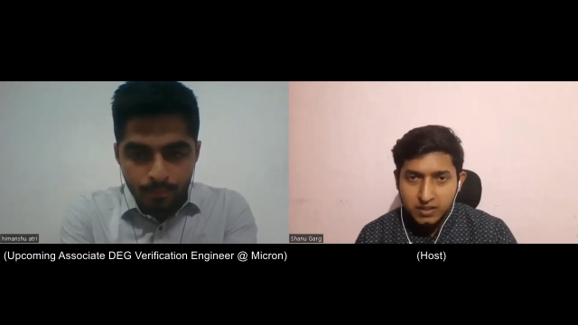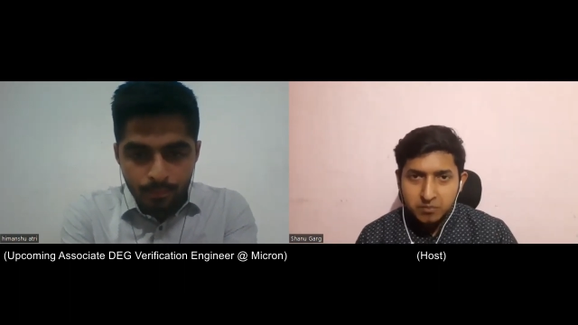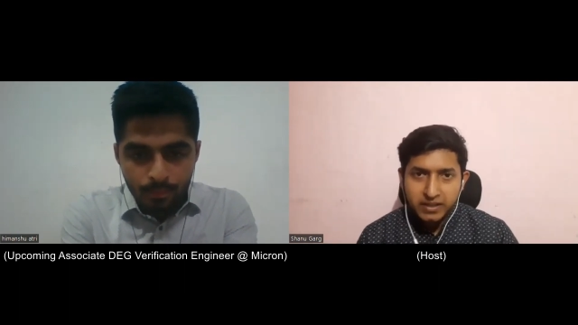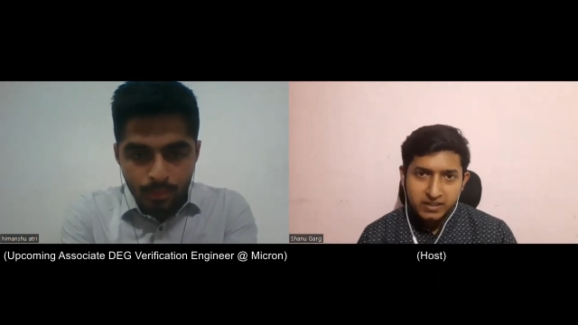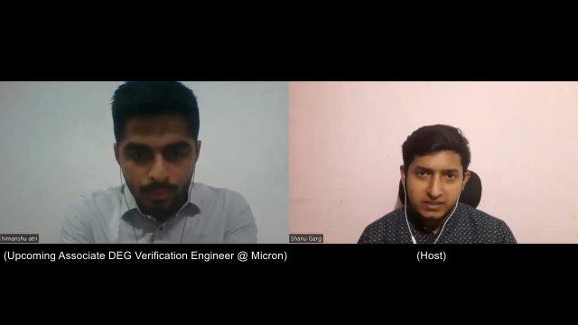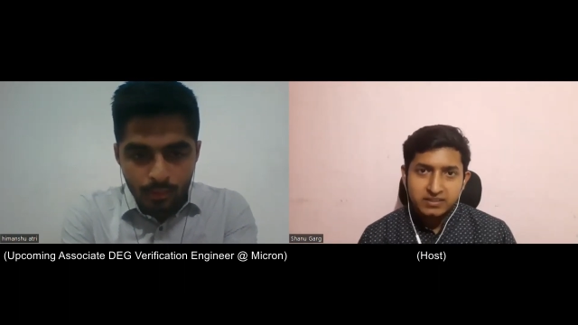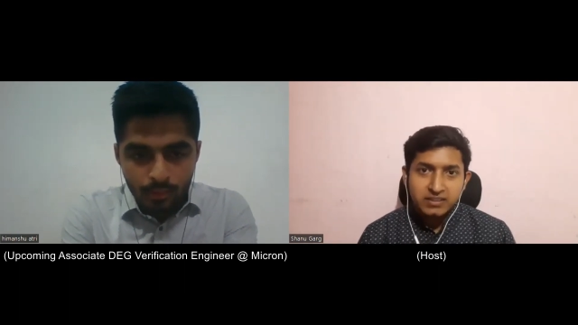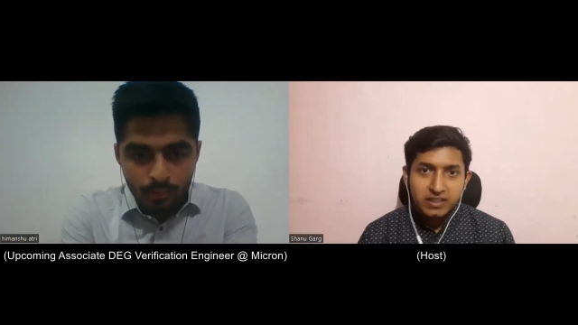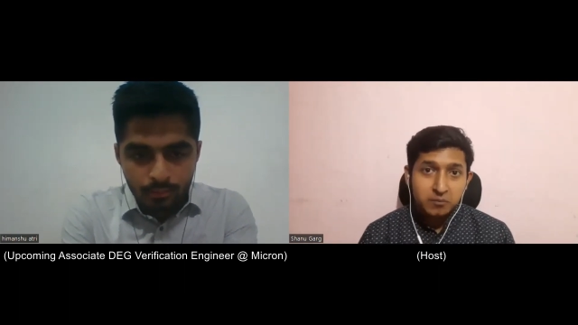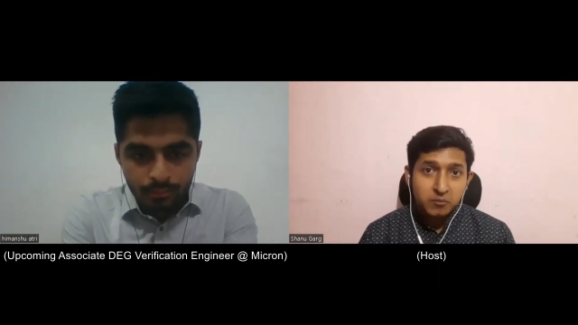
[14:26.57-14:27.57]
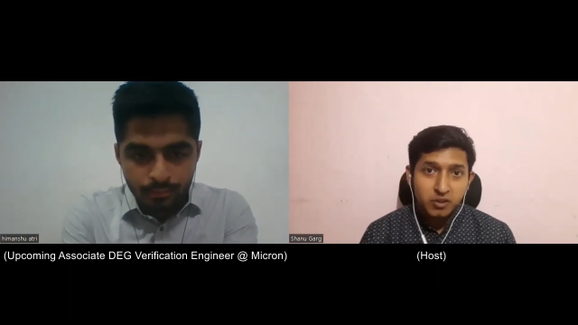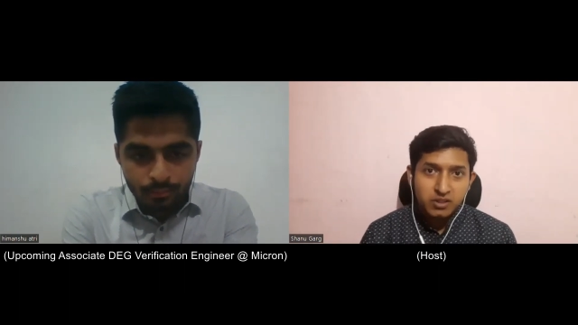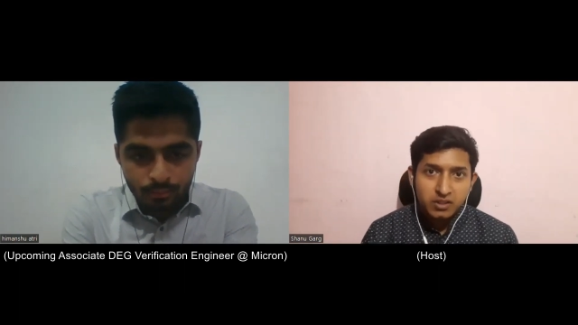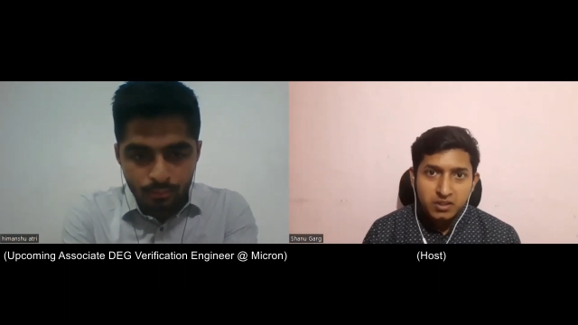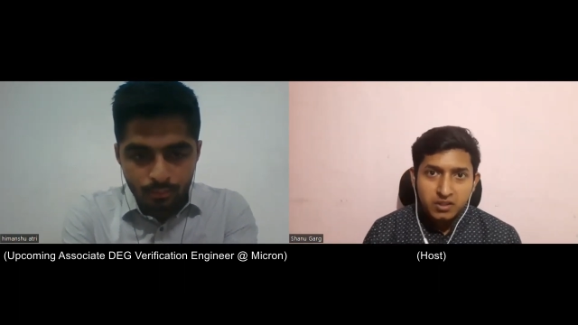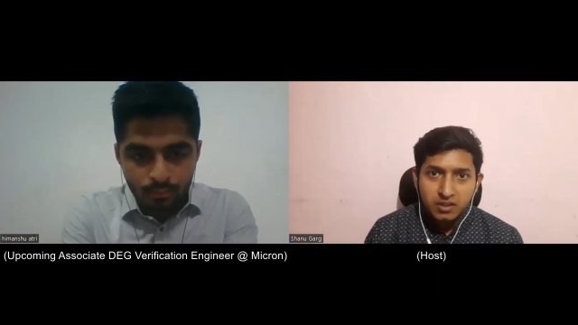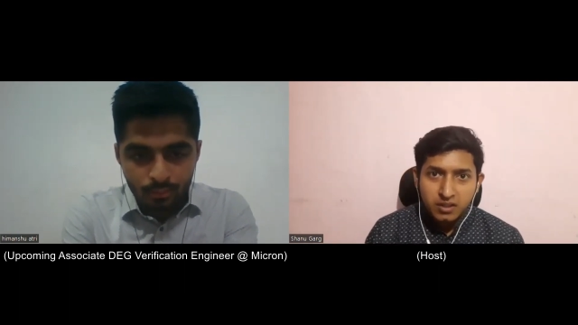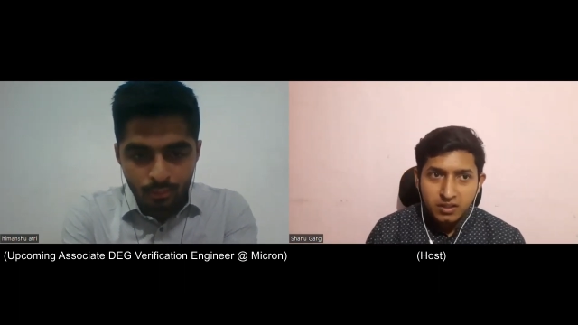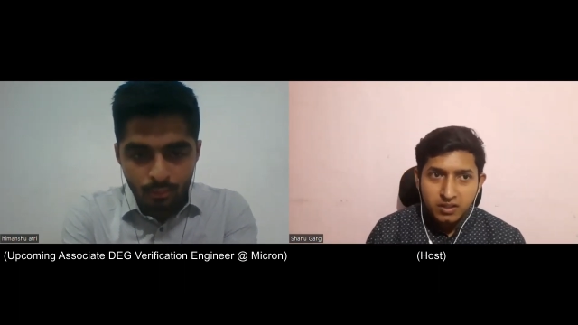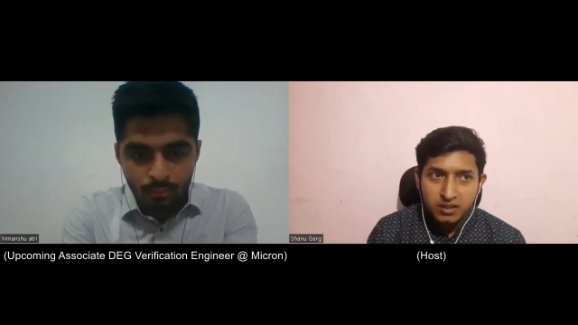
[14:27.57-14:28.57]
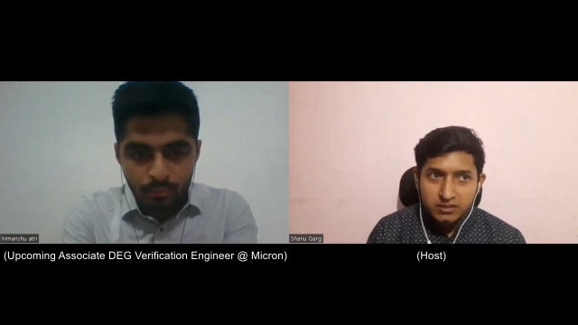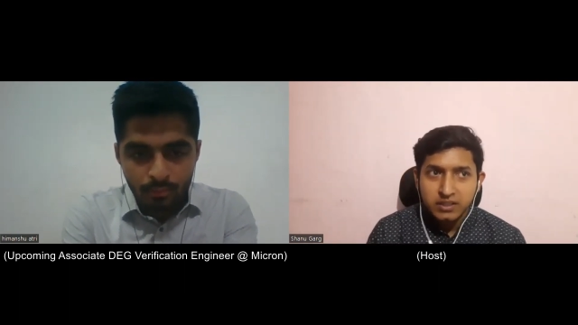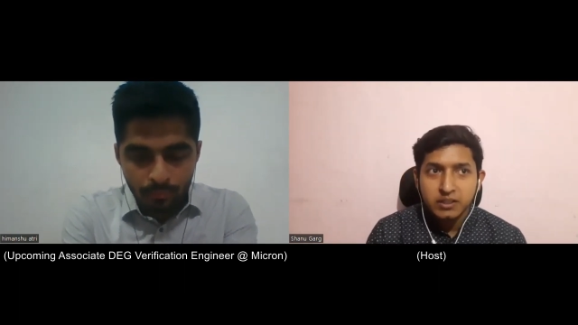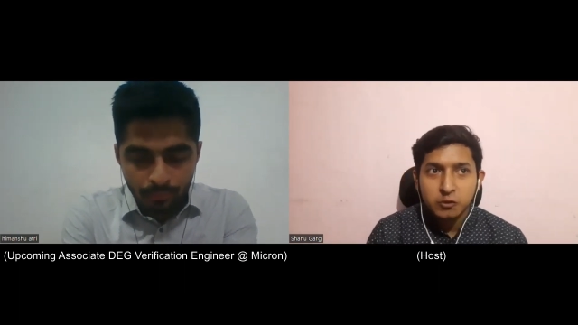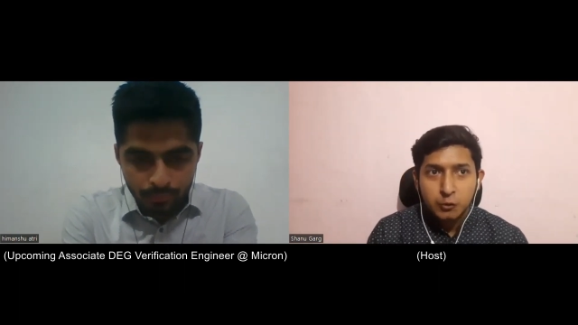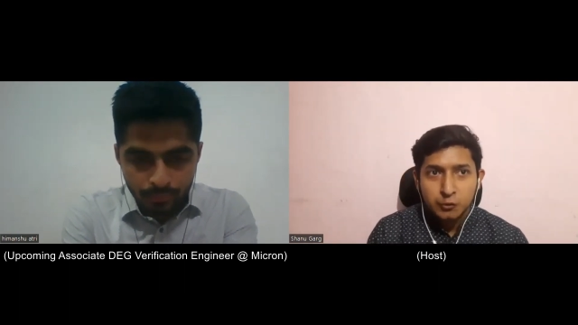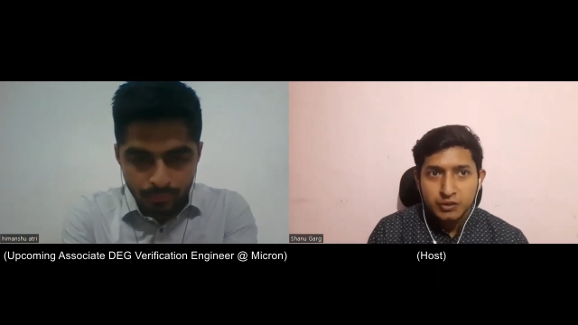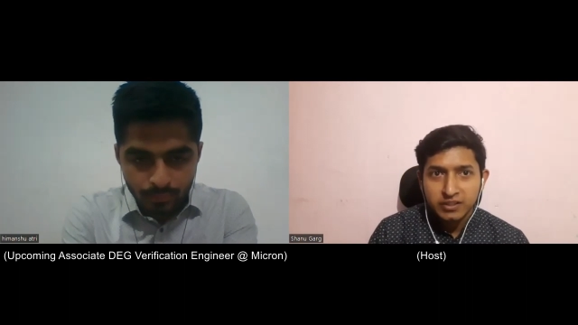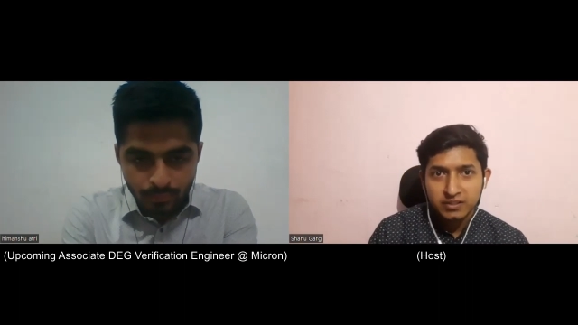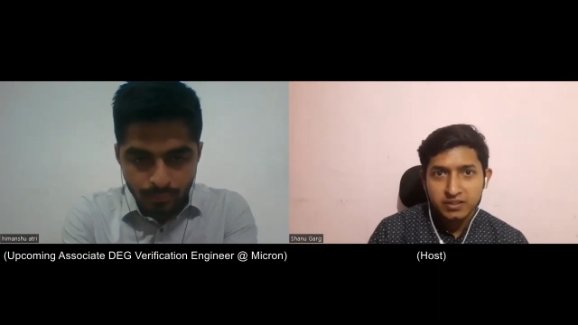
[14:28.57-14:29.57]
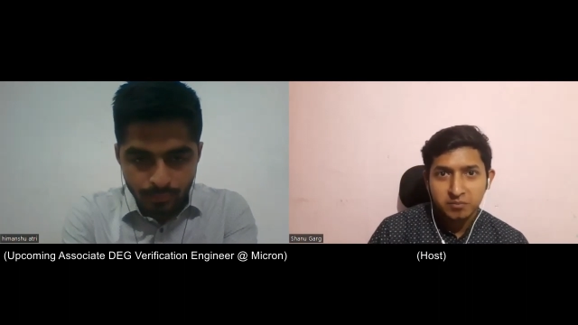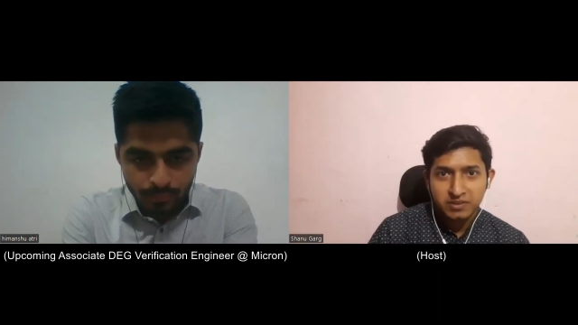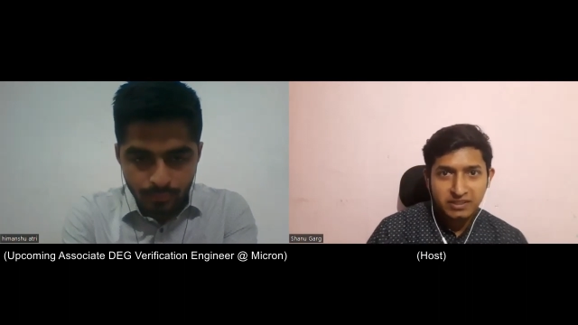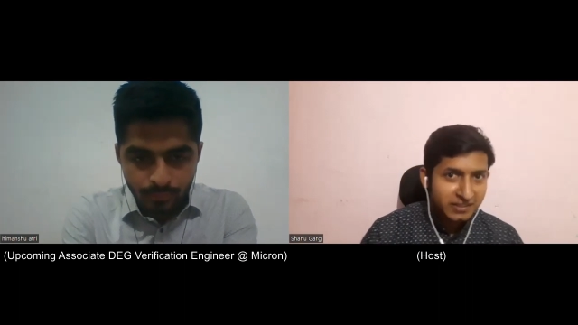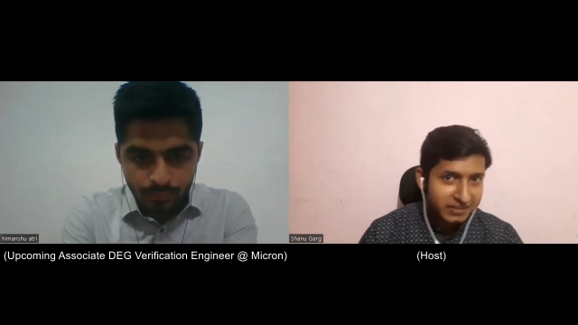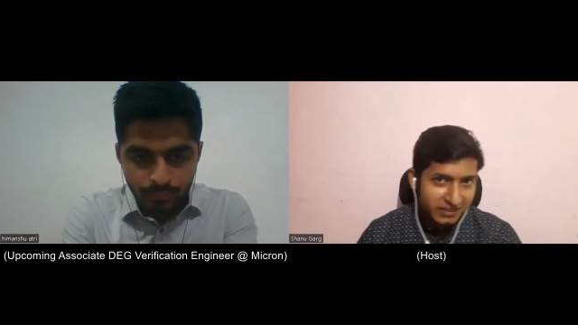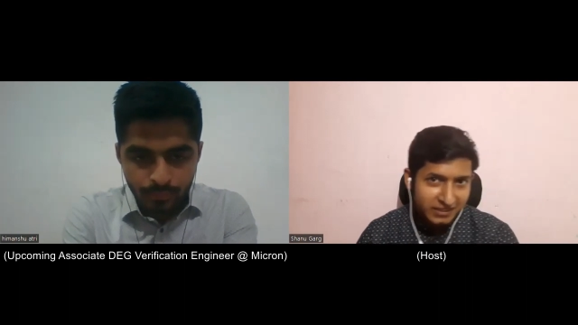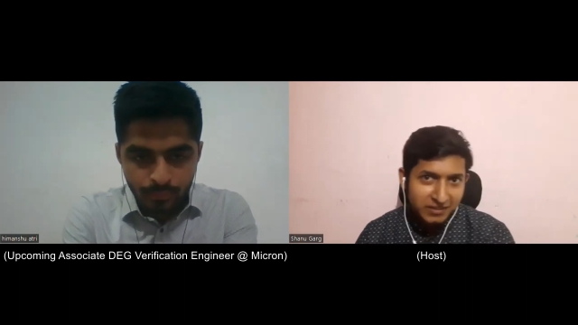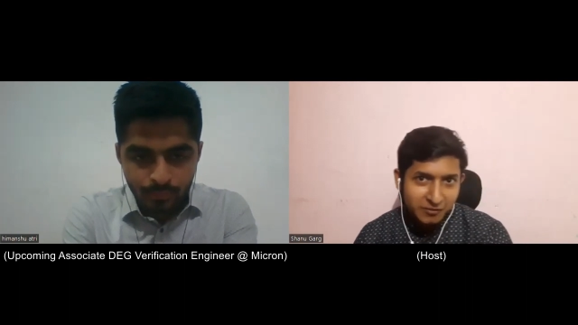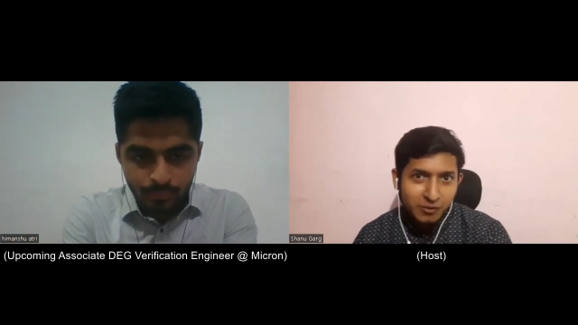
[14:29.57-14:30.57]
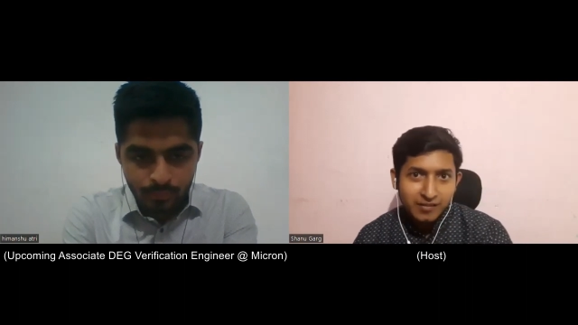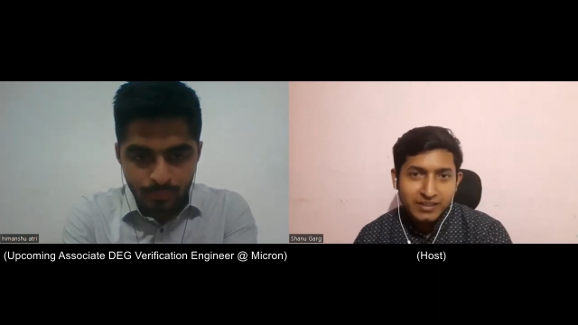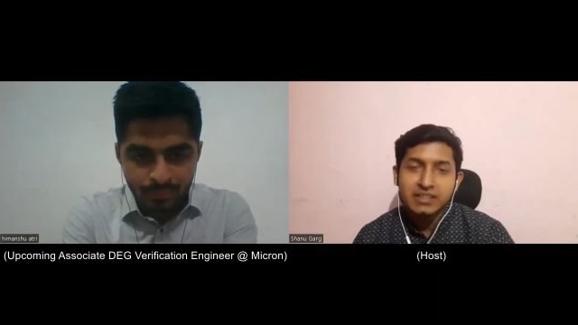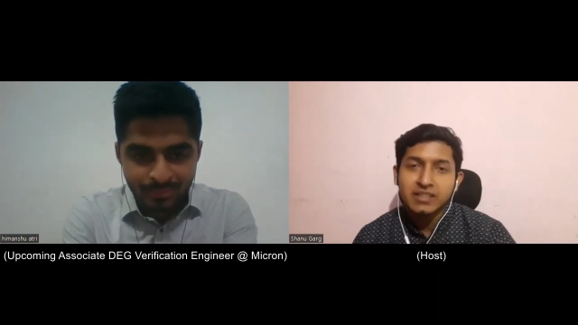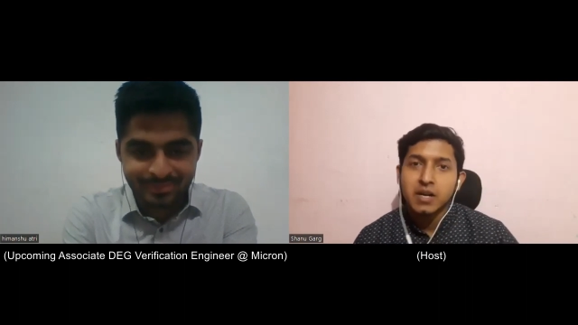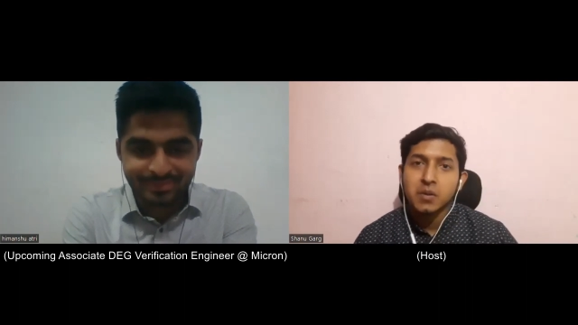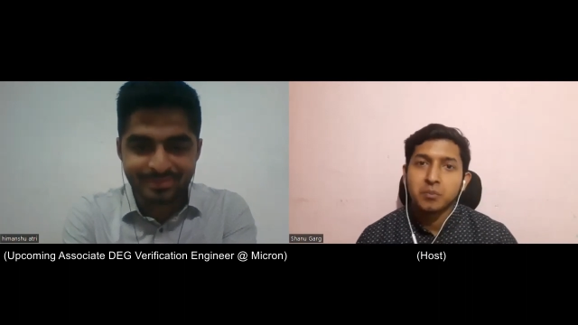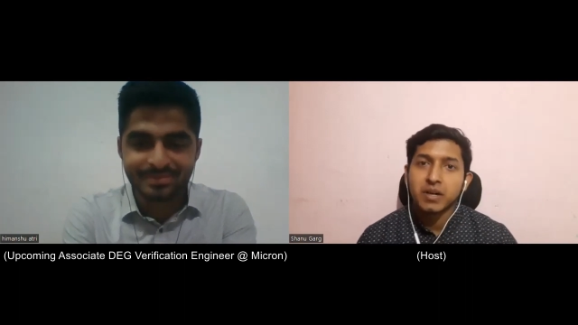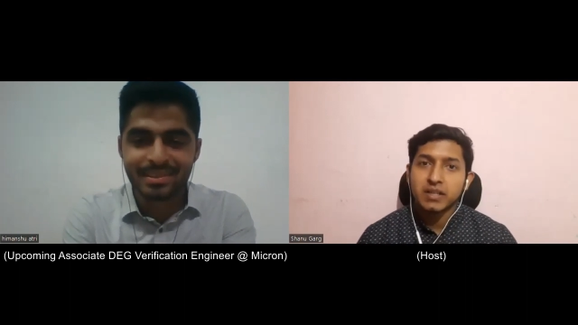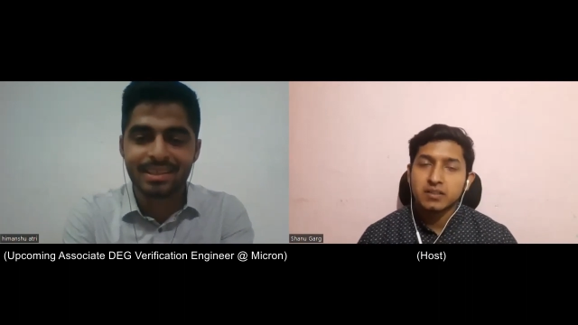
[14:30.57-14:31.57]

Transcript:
Speaker 1: By this, I'm not asking you to share some secret thing if you have any, but